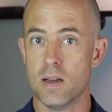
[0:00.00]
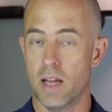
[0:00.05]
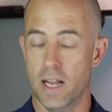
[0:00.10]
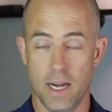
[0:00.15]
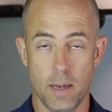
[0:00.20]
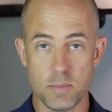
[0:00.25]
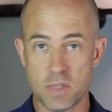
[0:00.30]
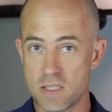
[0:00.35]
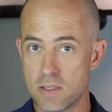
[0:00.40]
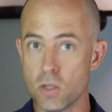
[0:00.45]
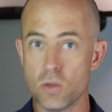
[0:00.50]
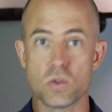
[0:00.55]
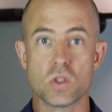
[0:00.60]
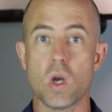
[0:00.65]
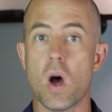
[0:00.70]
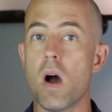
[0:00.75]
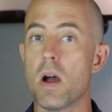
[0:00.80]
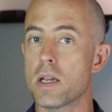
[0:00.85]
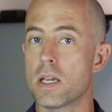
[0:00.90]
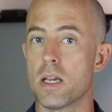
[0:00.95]
And I'm still
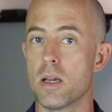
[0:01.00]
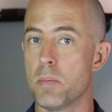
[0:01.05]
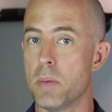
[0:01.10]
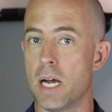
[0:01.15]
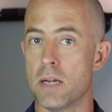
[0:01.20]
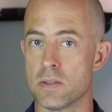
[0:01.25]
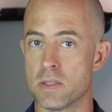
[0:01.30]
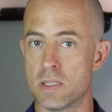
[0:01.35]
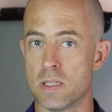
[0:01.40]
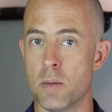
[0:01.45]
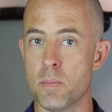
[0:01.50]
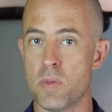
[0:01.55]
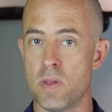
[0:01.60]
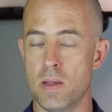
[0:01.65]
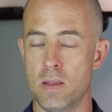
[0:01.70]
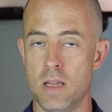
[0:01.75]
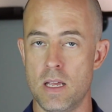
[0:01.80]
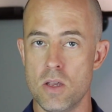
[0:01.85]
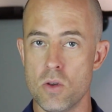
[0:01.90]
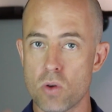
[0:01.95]
talking about
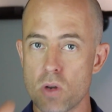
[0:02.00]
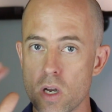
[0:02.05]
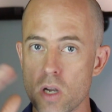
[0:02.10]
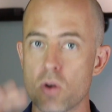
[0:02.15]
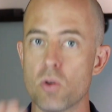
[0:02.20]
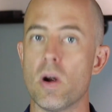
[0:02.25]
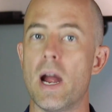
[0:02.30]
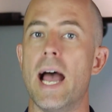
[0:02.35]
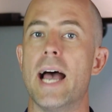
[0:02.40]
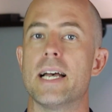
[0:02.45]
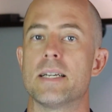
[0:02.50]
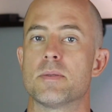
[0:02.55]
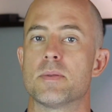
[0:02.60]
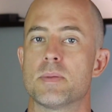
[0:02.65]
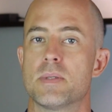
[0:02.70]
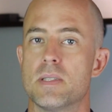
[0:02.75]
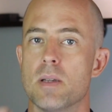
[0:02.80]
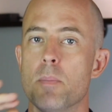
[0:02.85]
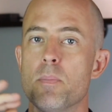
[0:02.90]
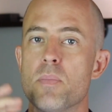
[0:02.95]
something that you could
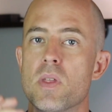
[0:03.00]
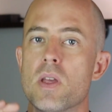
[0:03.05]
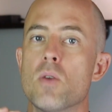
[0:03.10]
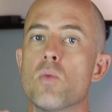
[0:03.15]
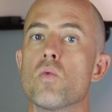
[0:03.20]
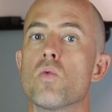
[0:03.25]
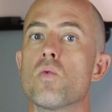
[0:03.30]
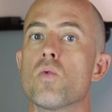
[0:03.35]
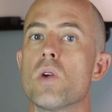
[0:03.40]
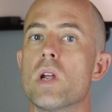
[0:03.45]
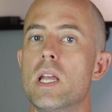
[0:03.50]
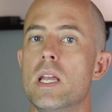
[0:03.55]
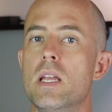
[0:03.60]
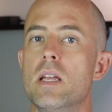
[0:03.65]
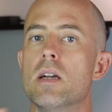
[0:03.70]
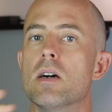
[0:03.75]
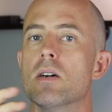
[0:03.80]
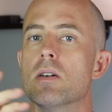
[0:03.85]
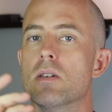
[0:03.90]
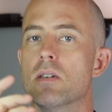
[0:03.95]
grasp, something
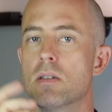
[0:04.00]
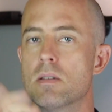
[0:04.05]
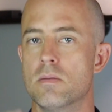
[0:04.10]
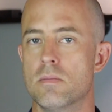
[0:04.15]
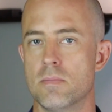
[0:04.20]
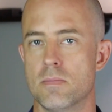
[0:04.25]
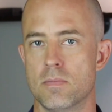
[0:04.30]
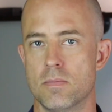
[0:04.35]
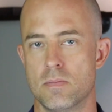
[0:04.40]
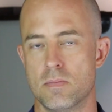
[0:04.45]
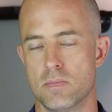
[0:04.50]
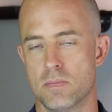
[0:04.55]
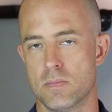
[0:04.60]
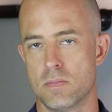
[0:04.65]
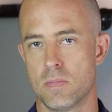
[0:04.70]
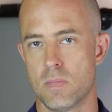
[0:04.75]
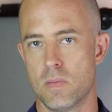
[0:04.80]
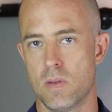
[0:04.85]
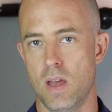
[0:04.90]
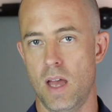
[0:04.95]
real.
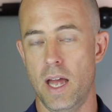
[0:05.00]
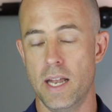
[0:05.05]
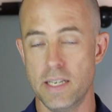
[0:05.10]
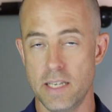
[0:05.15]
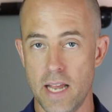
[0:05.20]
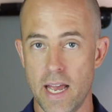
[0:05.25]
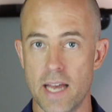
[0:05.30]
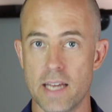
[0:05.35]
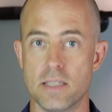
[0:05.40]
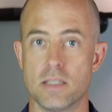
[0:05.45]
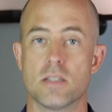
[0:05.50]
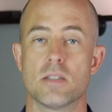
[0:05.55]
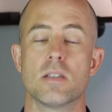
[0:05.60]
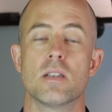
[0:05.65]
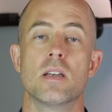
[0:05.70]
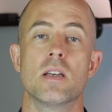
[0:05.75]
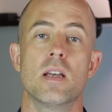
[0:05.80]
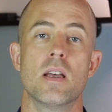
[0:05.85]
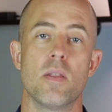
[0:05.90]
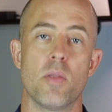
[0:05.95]
And yet,
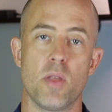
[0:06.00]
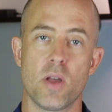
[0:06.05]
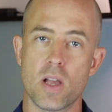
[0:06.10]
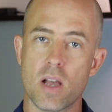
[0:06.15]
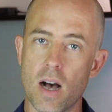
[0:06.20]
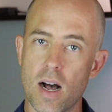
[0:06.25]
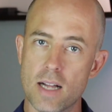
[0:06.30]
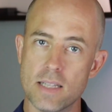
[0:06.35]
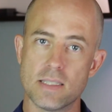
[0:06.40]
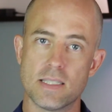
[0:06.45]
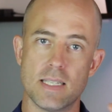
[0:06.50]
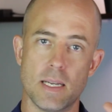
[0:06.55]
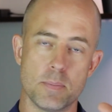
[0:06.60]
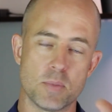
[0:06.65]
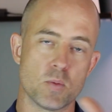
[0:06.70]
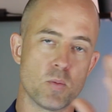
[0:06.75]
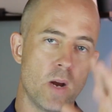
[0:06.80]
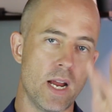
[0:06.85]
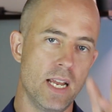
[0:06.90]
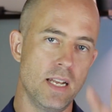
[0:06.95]
the
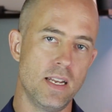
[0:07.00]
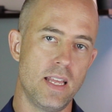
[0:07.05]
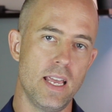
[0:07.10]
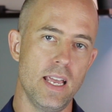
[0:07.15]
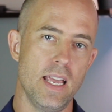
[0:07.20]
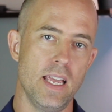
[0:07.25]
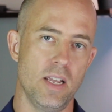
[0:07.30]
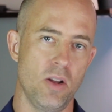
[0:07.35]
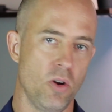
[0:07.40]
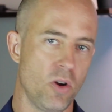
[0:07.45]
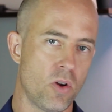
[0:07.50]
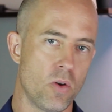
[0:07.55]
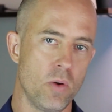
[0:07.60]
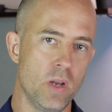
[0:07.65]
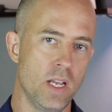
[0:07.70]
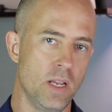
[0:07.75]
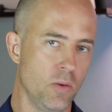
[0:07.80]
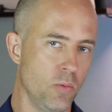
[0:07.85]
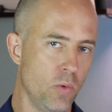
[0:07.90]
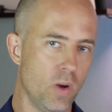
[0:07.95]
concepts reign king or
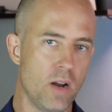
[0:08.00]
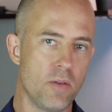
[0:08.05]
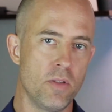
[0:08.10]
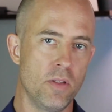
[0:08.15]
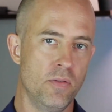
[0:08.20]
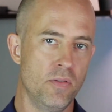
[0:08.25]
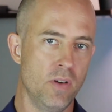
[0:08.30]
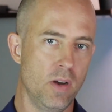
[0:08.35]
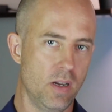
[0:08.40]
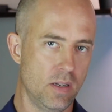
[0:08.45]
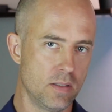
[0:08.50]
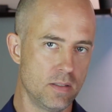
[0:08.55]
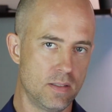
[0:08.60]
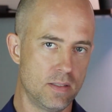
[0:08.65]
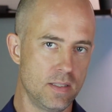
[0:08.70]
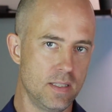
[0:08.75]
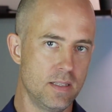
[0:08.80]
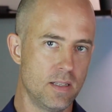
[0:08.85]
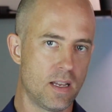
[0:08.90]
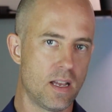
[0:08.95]
queen or whatever the fuck. You
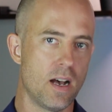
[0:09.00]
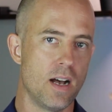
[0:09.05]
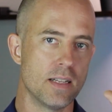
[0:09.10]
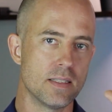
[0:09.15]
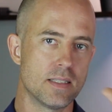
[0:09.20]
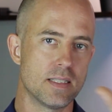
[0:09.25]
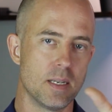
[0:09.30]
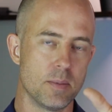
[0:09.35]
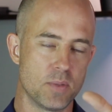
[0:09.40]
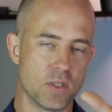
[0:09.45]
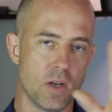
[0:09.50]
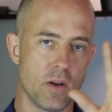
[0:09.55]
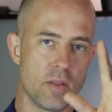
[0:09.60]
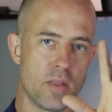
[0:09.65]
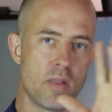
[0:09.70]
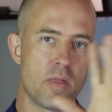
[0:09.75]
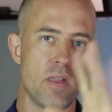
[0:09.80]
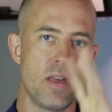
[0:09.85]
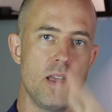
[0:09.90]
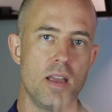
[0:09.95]
see, the concepts are
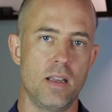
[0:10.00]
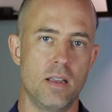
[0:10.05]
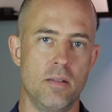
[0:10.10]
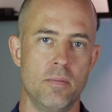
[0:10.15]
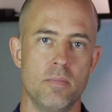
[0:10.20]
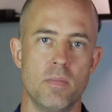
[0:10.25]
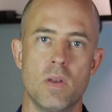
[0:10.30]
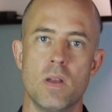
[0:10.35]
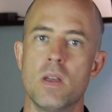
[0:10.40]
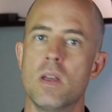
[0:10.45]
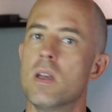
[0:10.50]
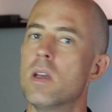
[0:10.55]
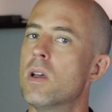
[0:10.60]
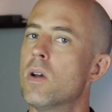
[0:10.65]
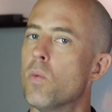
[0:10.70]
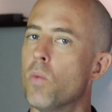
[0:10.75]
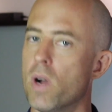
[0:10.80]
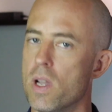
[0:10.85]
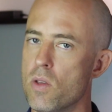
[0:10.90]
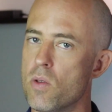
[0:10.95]
the thing.
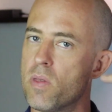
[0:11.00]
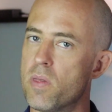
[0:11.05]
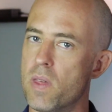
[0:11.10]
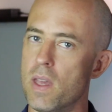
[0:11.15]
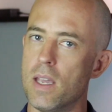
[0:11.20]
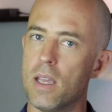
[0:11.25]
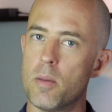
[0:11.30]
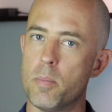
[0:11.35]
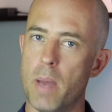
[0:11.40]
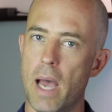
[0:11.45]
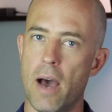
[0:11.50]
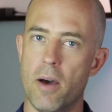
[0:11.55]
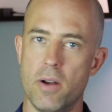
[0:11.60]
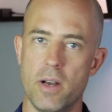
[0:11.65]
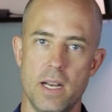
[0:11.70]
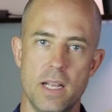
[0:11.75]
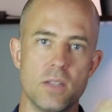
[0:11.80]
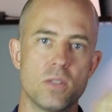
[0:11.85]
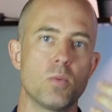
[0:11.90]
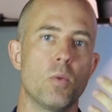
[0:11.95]
What you think about
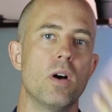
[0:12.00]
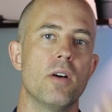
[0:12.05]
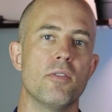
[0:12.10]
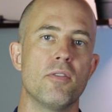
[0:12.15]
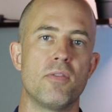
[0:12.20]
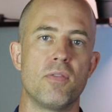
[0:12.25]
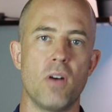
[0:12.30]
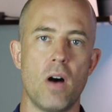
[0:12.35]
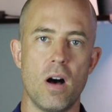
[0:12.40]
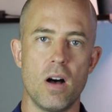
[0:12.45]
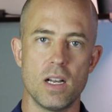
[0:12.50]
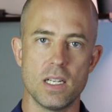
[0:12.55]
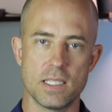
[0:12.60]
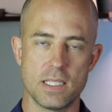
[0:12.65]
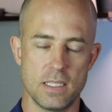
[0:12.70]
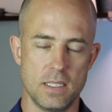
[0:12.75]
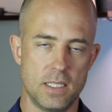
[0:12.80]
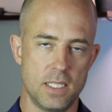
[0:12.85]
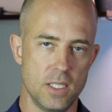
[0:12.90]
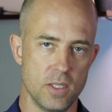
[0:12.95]
it is what
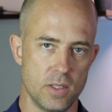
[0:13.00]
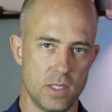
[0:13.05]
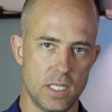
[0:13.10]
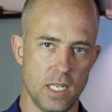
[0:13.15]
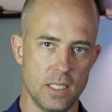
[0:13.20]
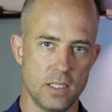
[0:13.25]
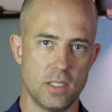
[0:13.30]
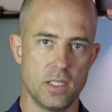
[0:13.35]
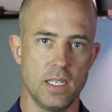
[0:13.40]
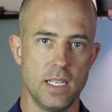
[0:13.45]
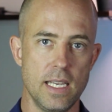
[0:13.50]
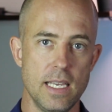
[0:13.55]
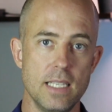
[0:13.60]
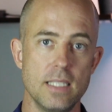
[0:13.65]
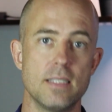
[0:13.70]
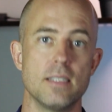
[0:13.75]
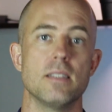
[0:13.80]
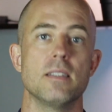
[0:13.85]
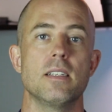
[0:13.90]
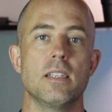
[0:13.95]
falls into your attention
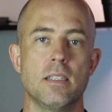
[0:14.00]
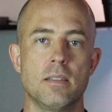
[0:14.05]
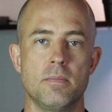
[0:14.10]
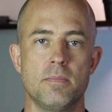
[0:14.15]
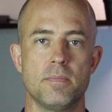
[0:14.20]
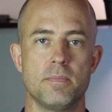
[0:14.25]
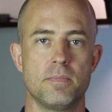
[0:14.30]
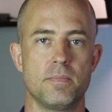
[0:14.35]
easily.